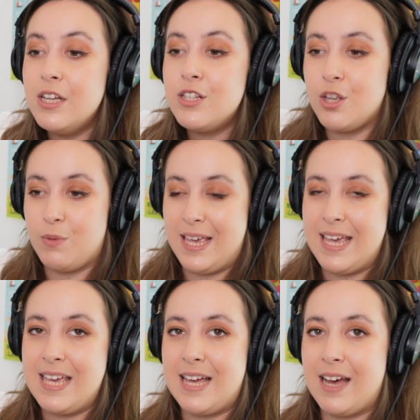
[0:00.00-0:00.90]
so we
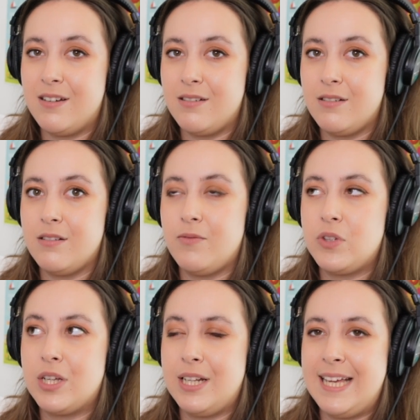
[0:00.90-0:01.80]
hear that
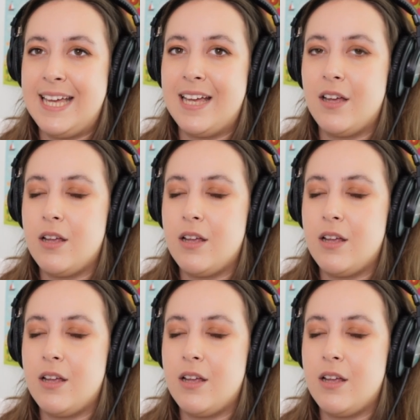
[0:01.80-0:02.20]
clear